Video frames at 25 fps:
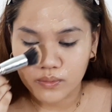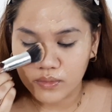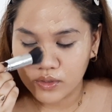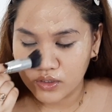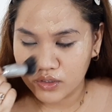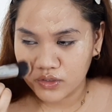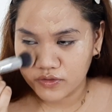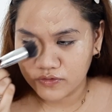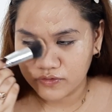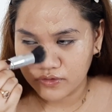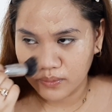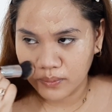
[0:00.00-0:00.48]

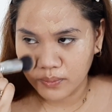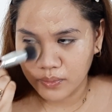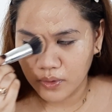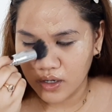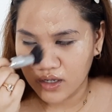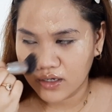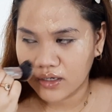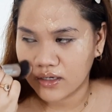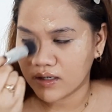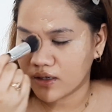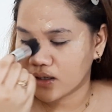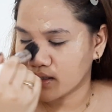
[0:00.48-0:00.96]
much of the
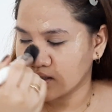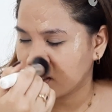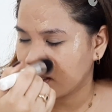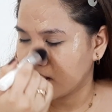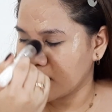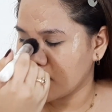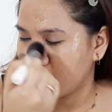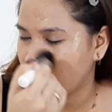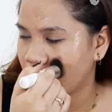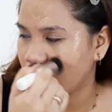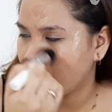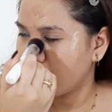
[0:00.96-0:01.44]
product.
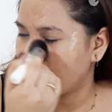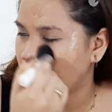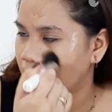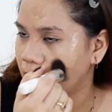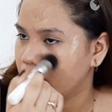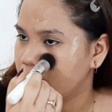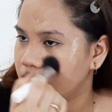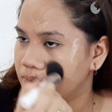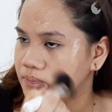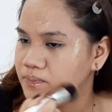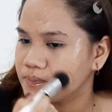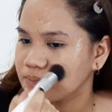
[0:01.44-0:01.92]
Like,
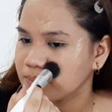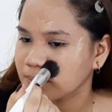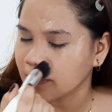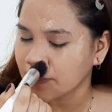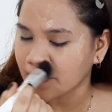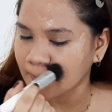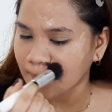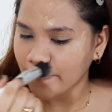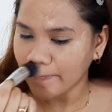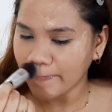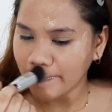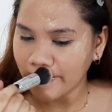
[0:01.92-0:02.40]

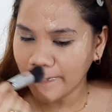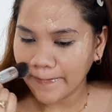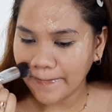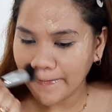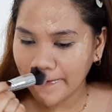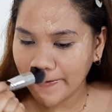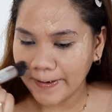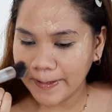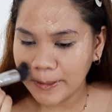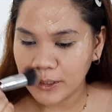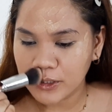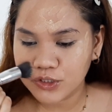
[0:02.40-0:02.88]

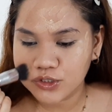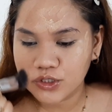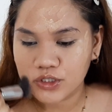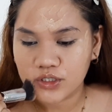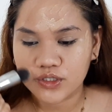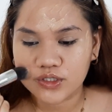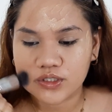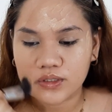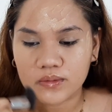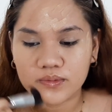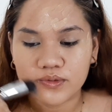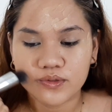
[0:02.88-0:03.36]
it
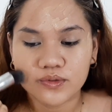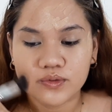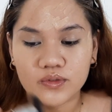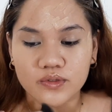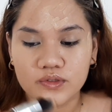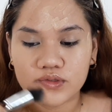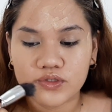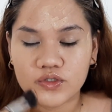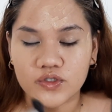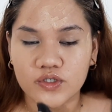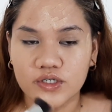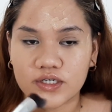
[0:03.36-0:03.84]

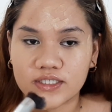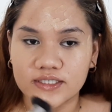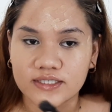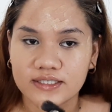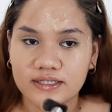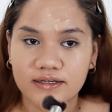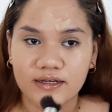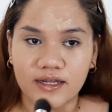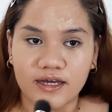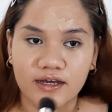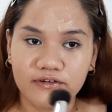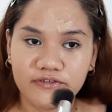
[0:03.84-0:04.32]
distributes just
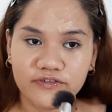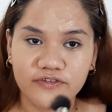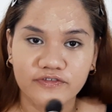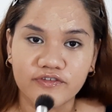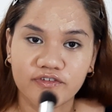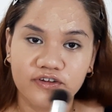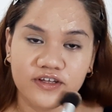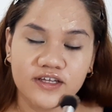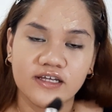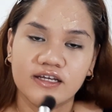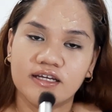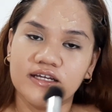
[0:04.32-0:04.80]
enough
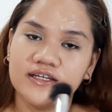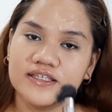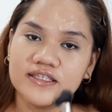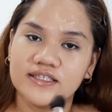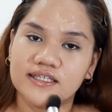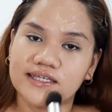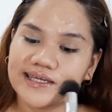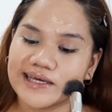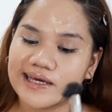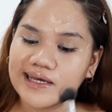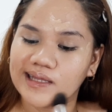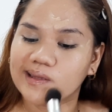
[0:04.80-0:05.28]
to
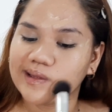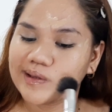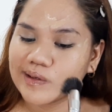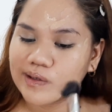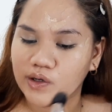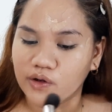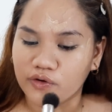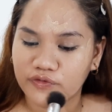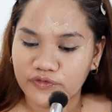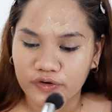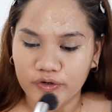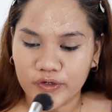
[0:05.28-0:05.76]
get the
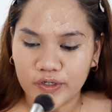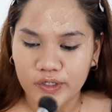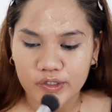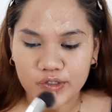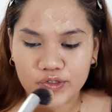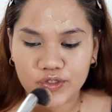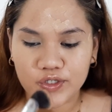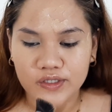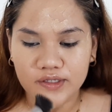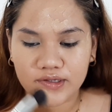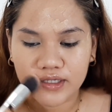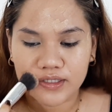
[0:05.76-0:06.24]

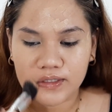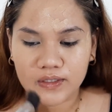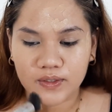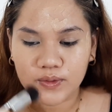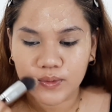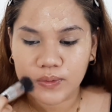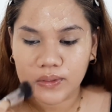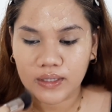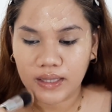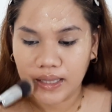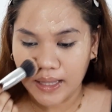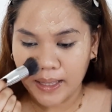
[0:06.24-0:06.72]
coverage that
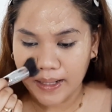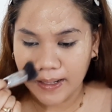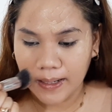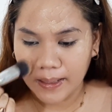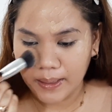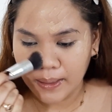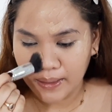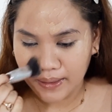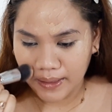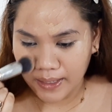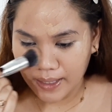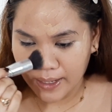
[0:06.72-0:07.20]
you
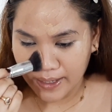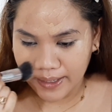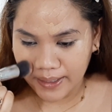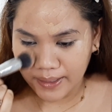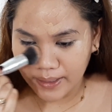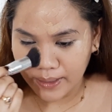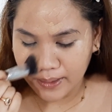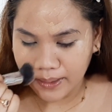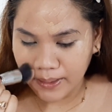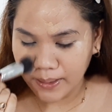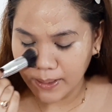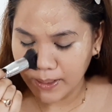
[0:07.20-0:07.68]
like.